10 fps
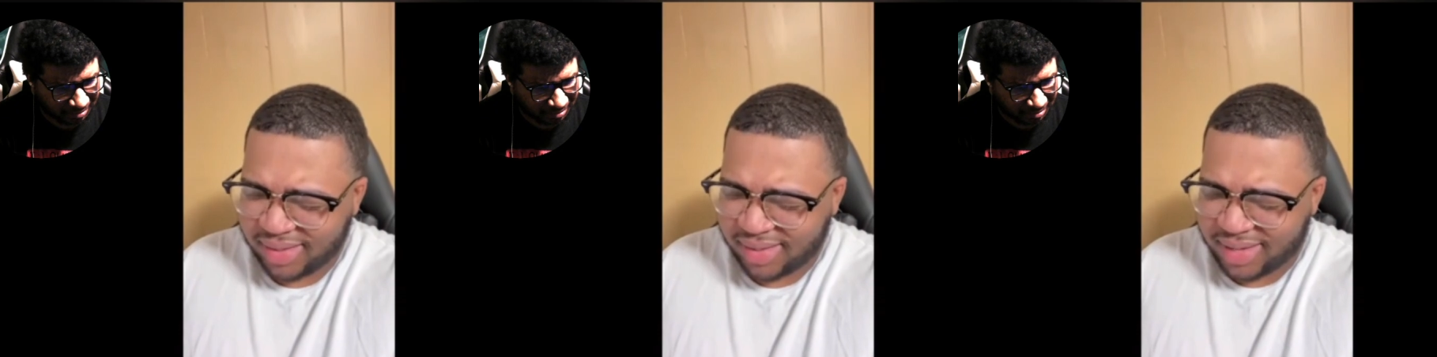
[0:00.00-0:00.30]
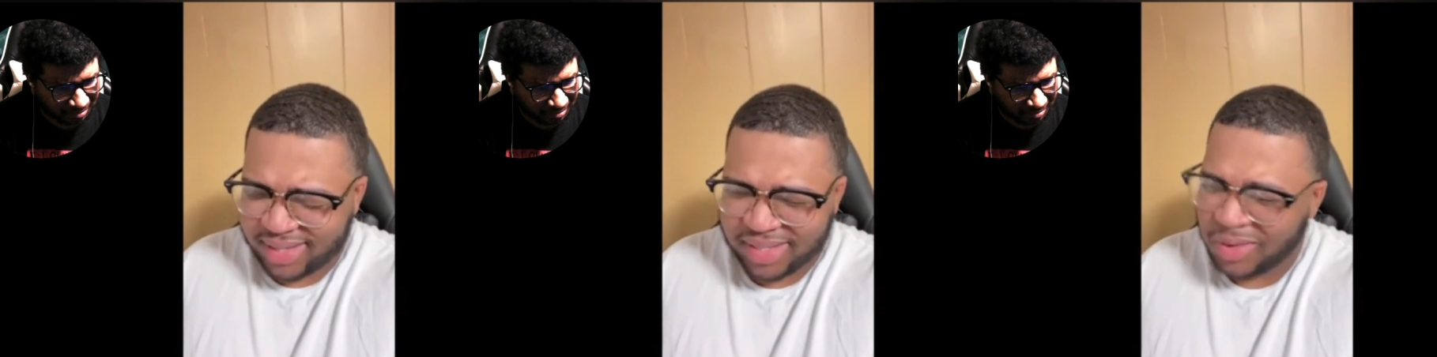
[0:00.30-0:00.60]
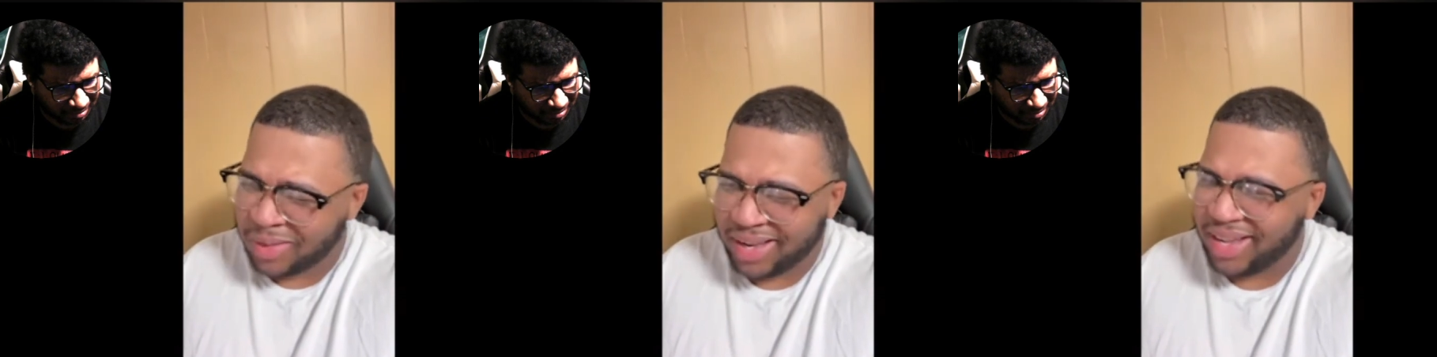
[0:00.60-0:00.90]
Speaker 1: I just
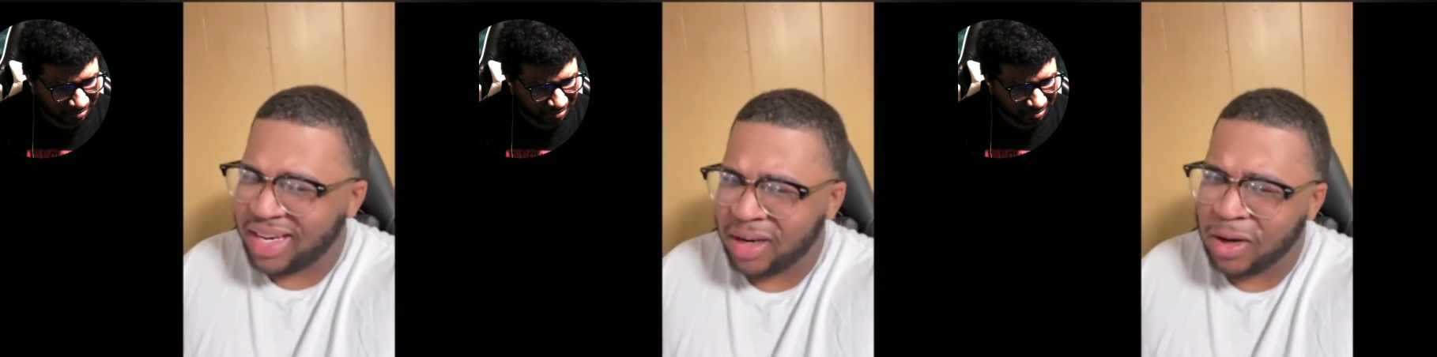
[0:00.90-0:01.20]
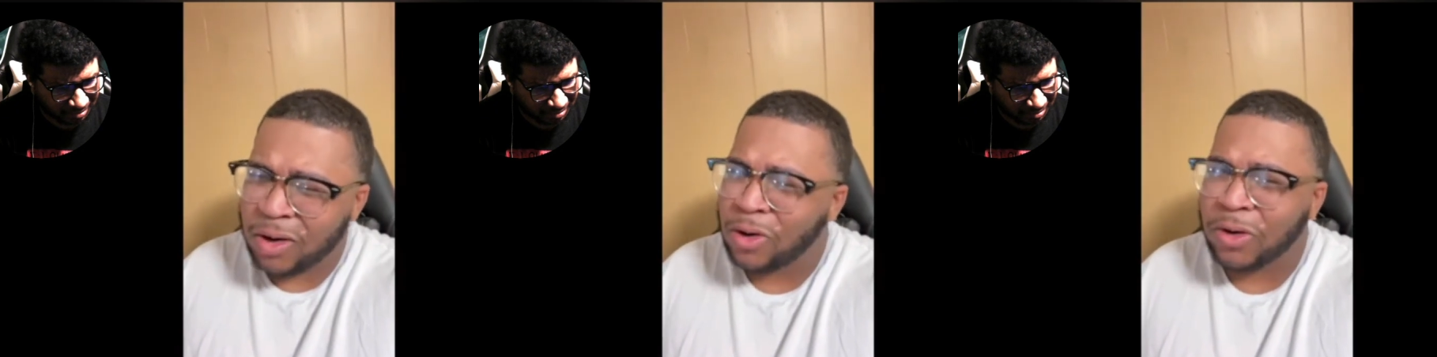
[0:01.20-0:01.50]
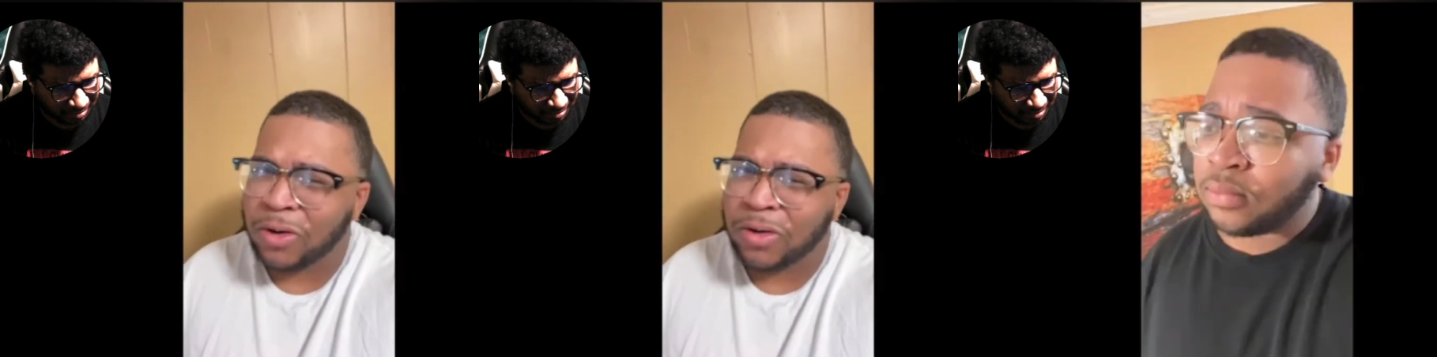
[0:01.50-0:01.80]
don't get any
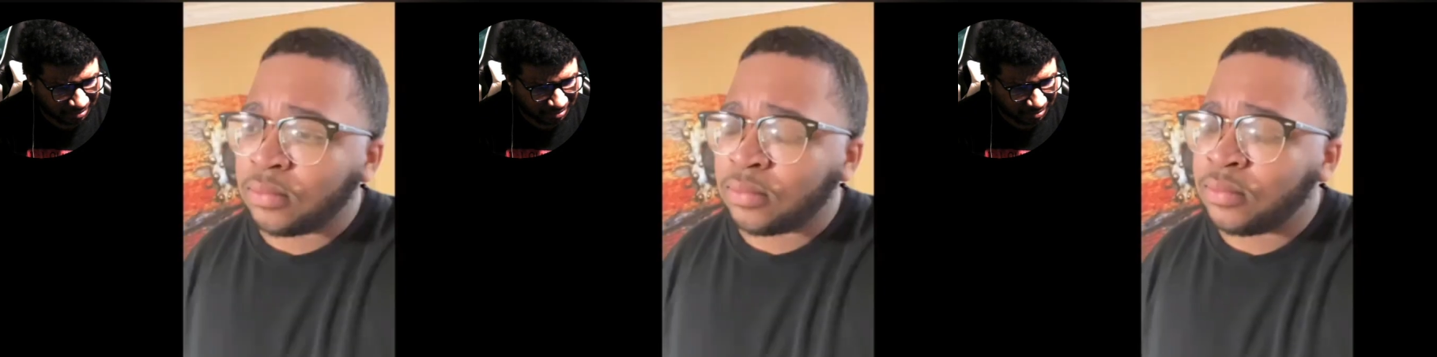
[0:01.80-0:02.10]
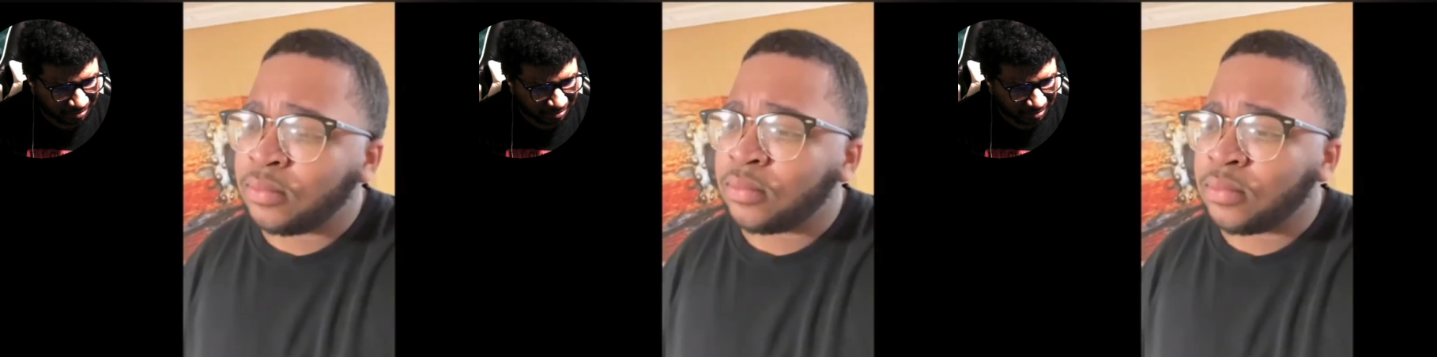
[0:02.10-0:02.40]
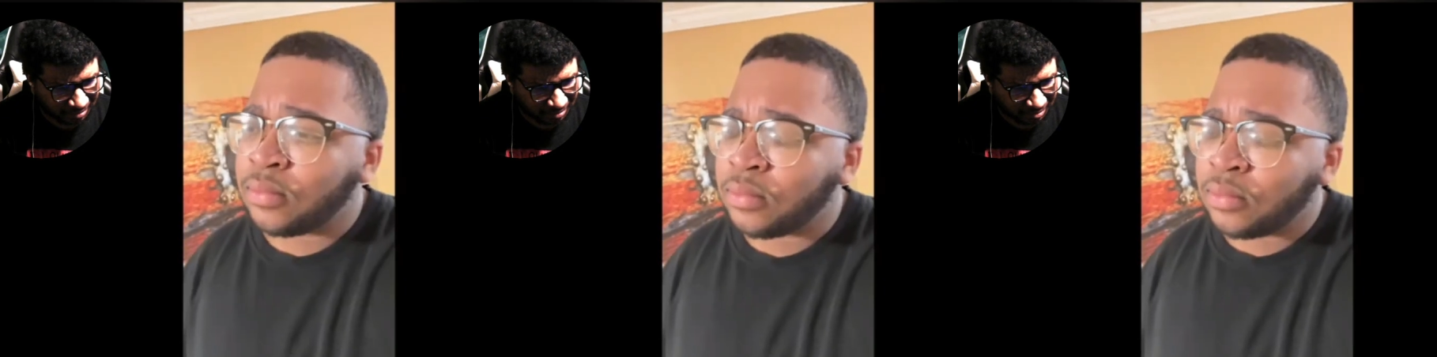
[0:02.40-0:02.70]
girls.
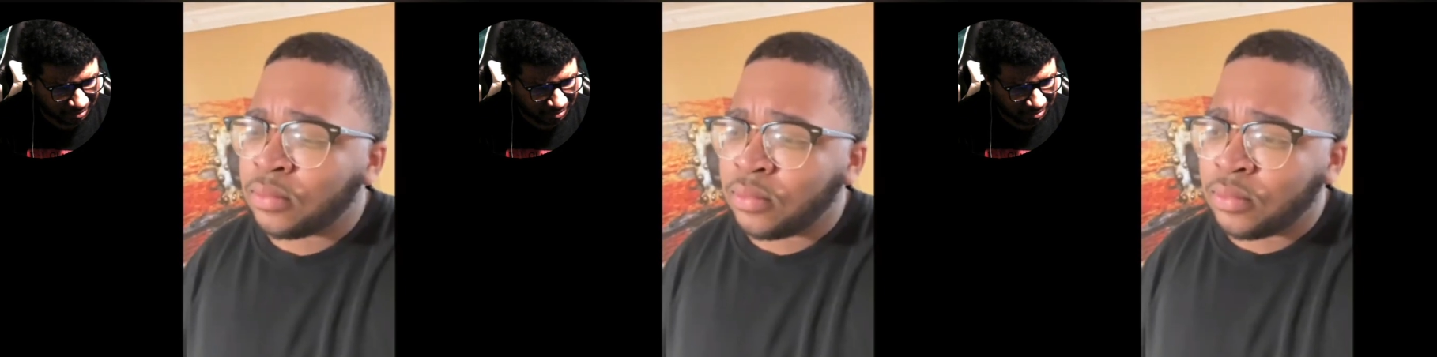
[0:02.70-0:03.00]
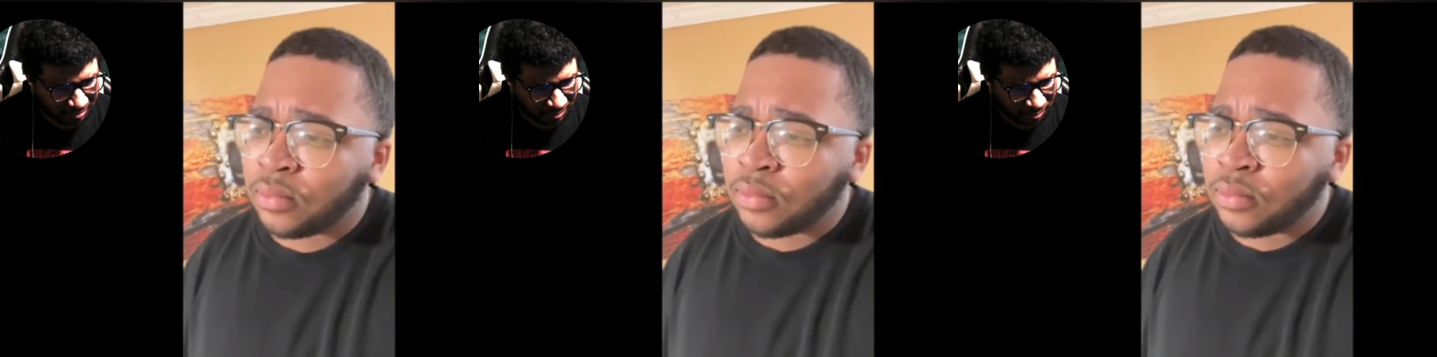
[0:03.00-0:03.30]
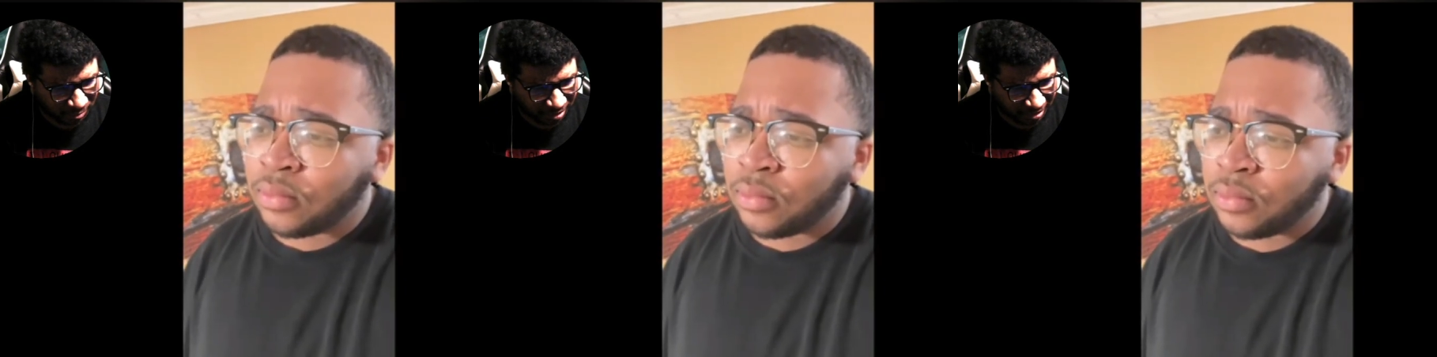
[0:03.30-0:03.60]
They
Speaker 2: always
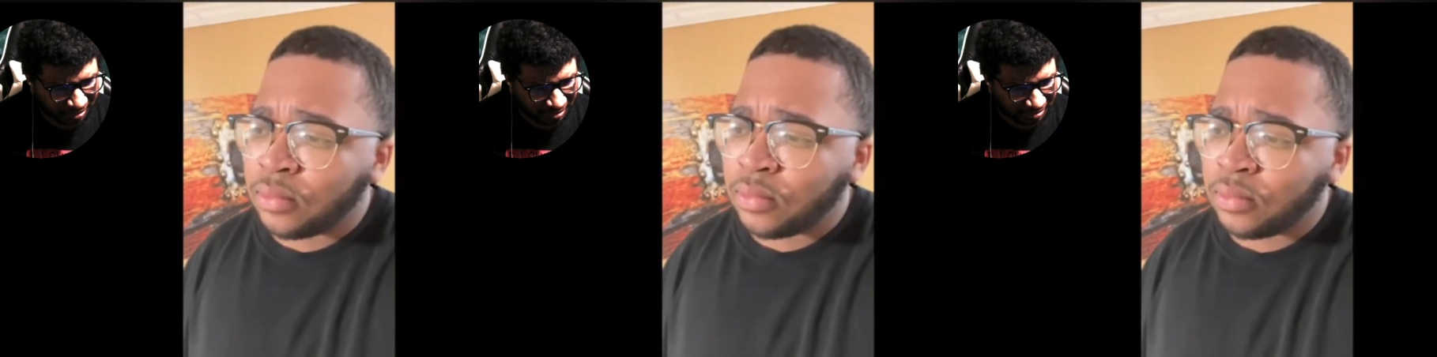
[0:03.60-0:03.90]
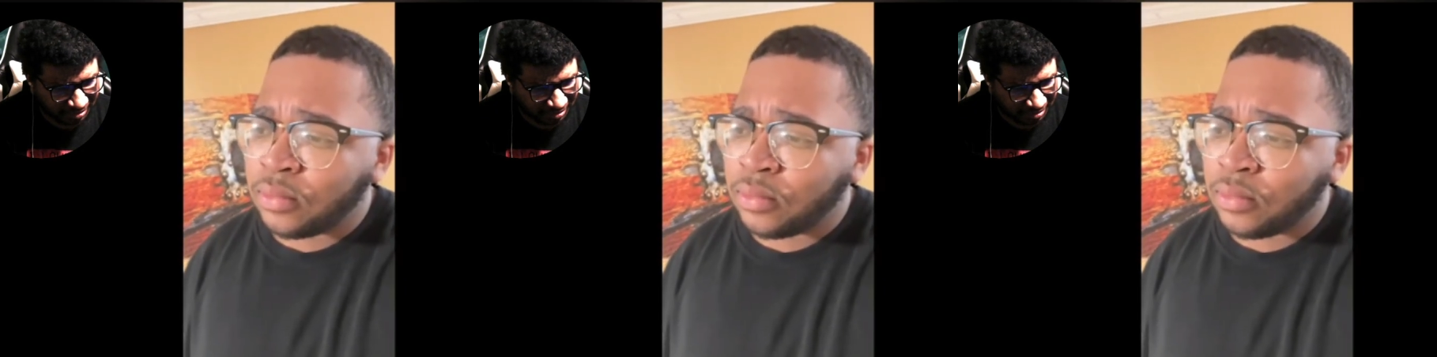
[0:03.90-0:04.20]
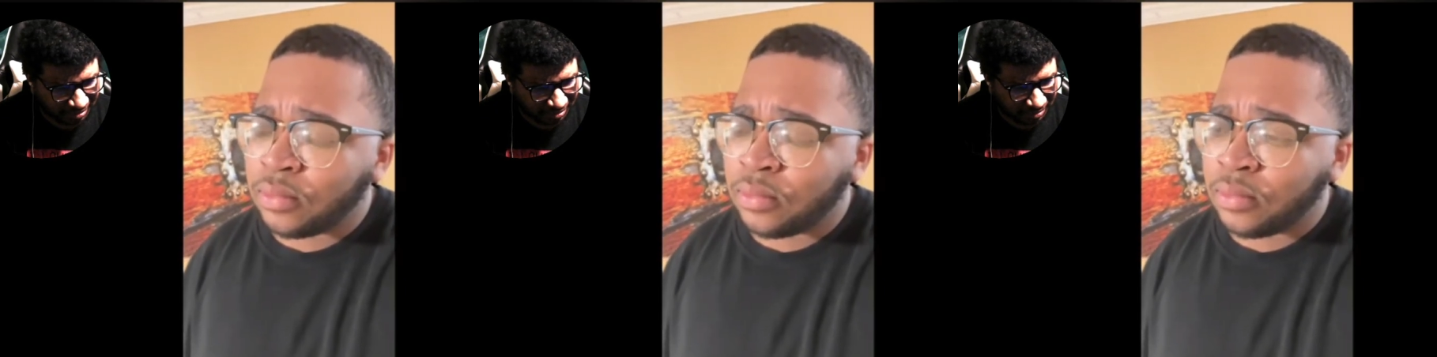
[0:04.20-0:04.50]
what? want the best
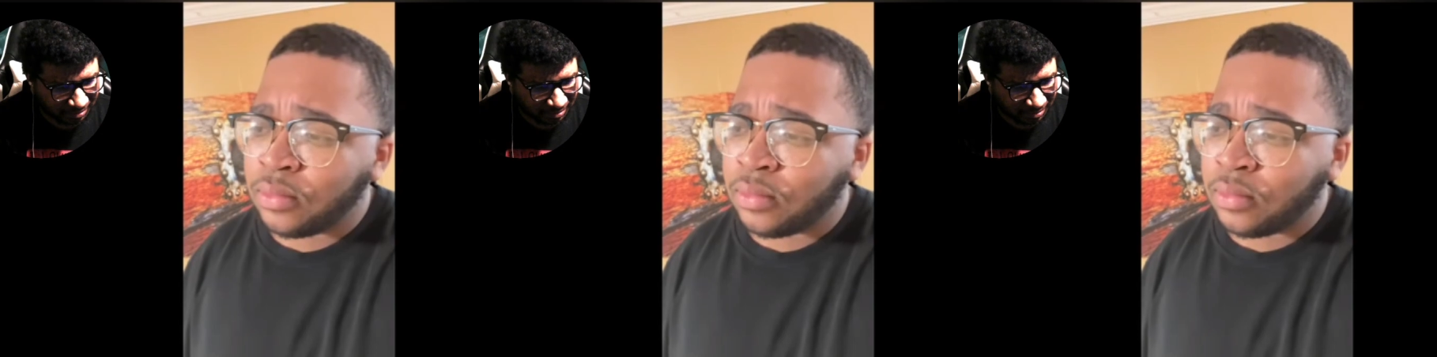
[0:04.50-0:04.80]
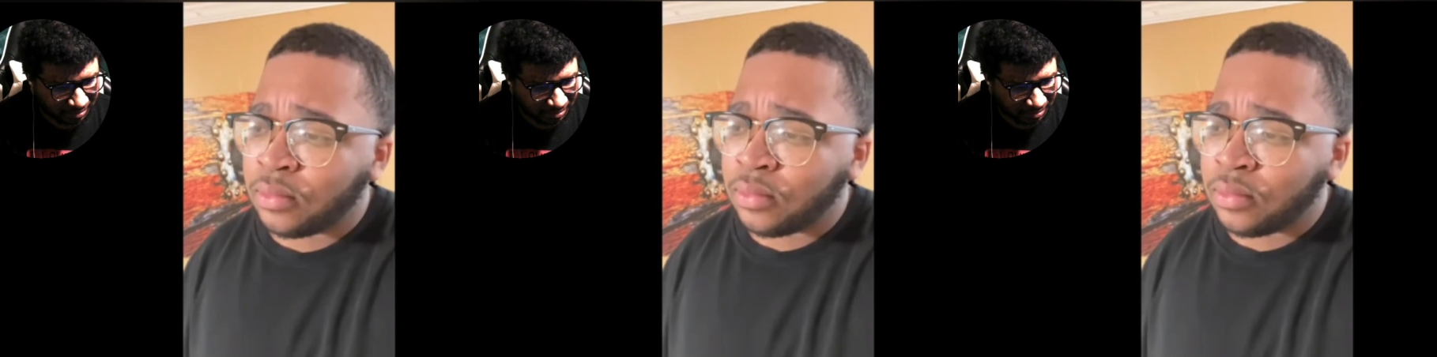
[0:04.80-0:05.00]
hunters, the, the